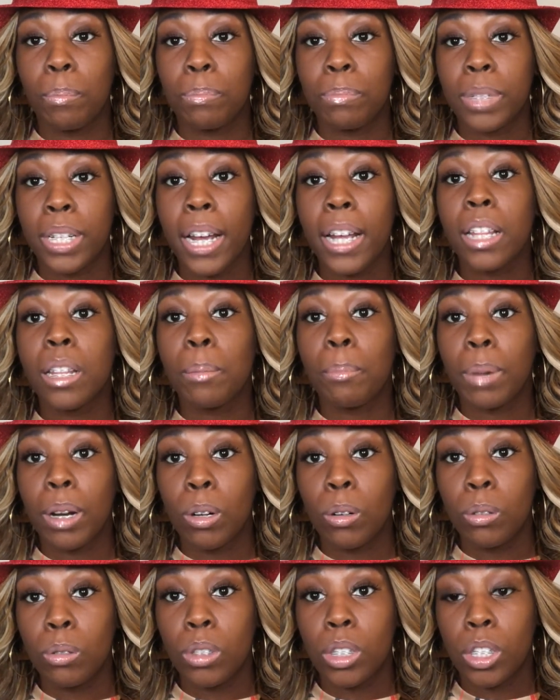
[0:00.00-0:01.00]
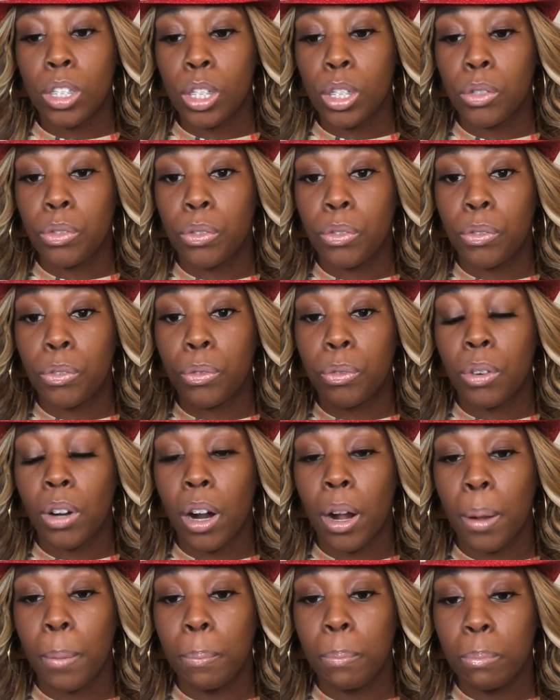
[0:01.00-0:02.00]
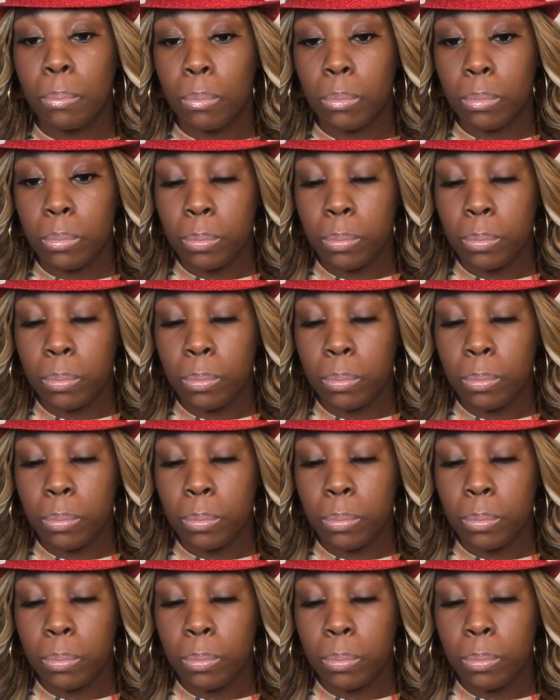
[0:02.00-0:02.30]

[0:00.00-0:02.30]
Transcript: take the boat from